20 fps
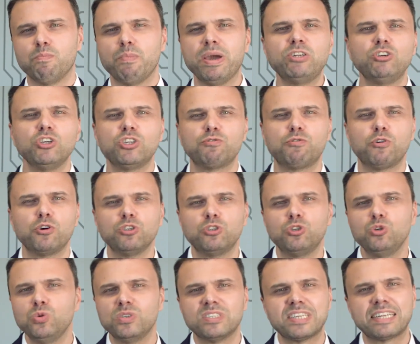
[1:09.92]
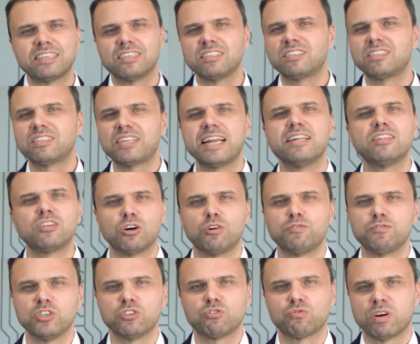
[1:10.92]
Matrix 42 is at the center
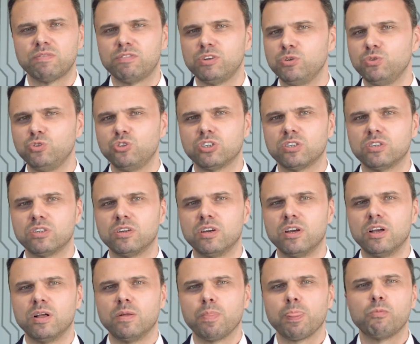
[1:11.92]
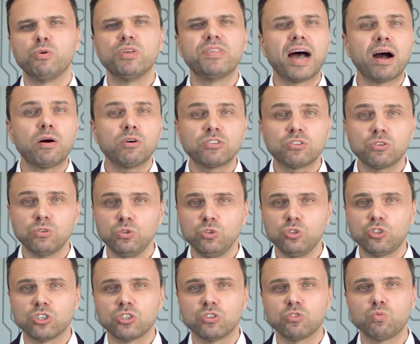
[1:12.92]
of this revolution. With our
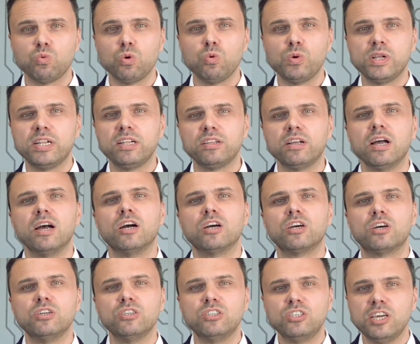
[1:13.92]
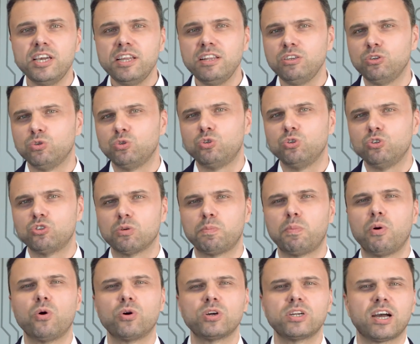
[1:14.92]
solutions, we will continue to
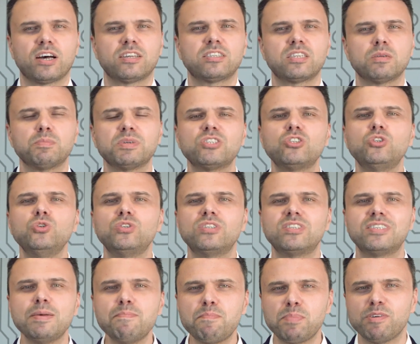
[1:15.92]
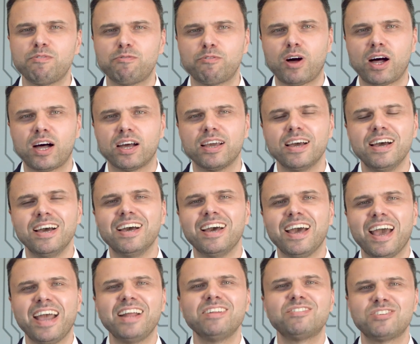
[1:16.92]
support customers to simplify
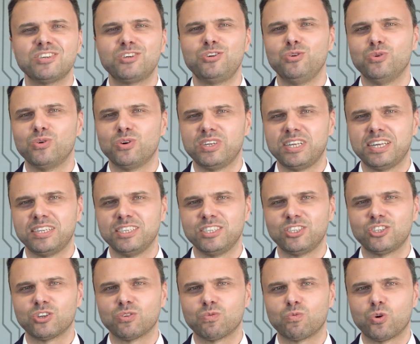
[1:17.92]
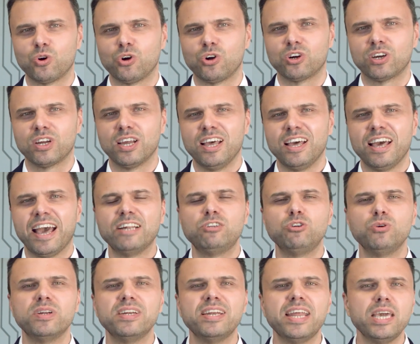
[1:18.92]
and secure their digital work
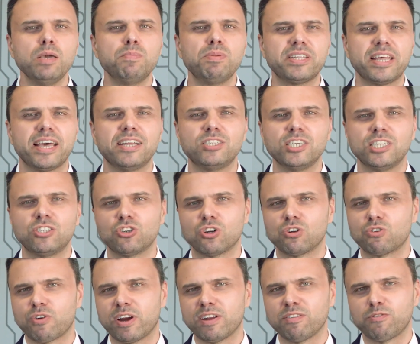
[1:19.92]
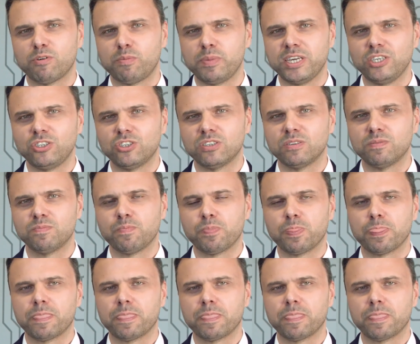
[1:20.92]
and to enable their digital transformation.